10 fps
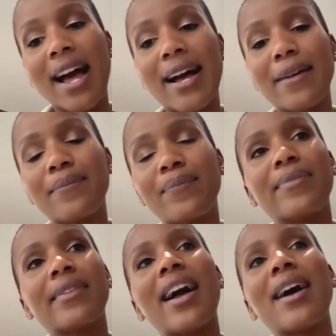
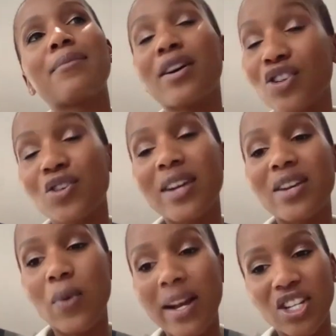I'm not sure
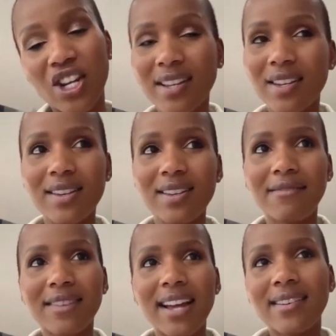in what yet, because
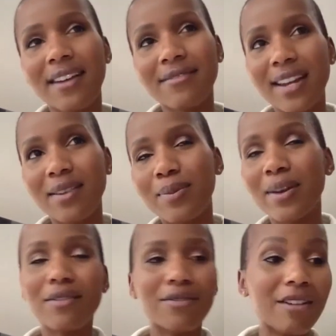I've done a
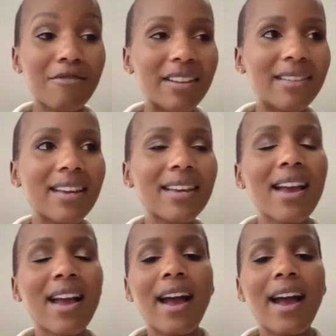bit of everything.